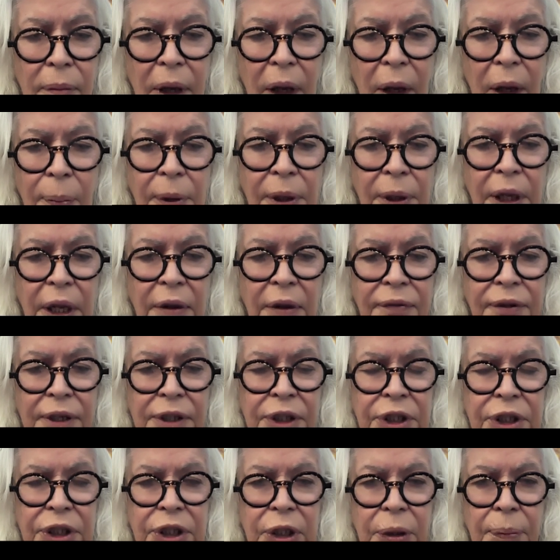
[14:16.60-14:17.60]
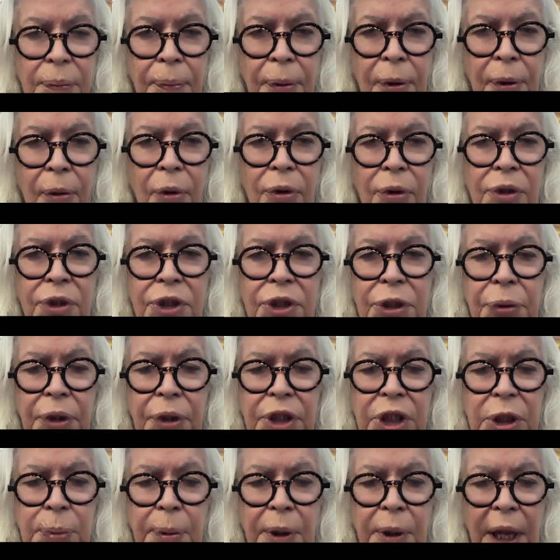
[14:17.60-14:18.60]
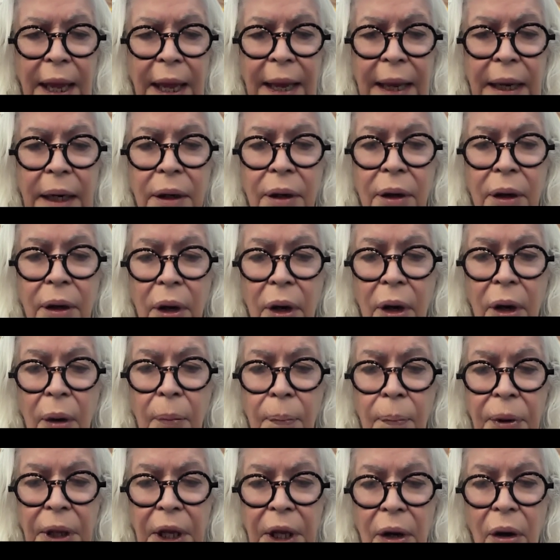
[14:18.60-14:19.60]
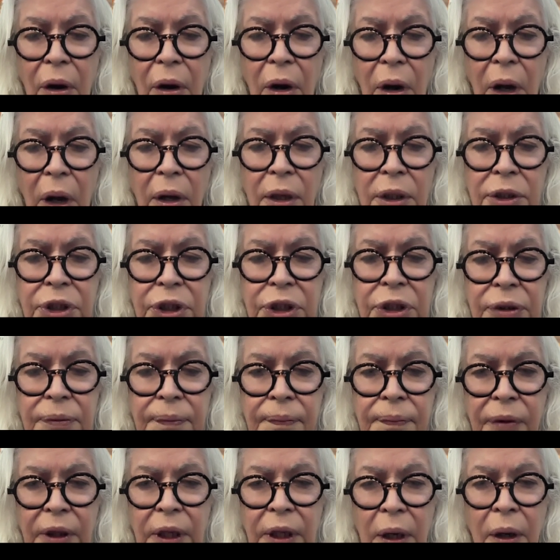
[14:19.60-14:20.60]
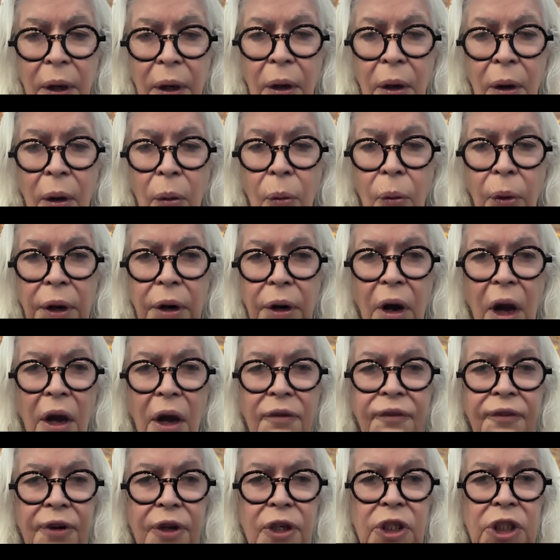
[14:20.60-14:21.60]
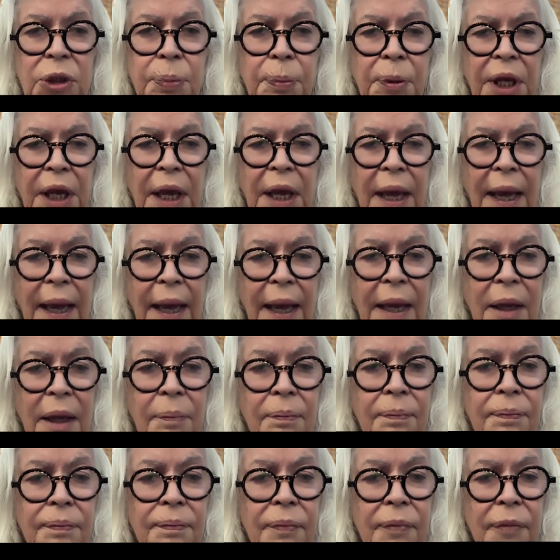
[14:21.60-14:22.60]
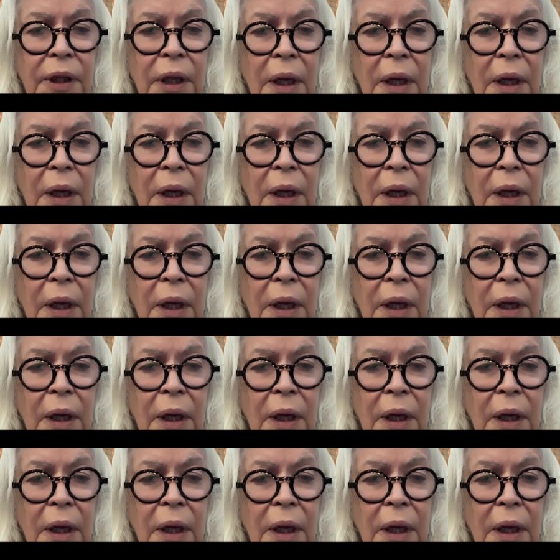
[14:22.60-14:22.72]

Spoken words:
I believe this is important to explain because when I first became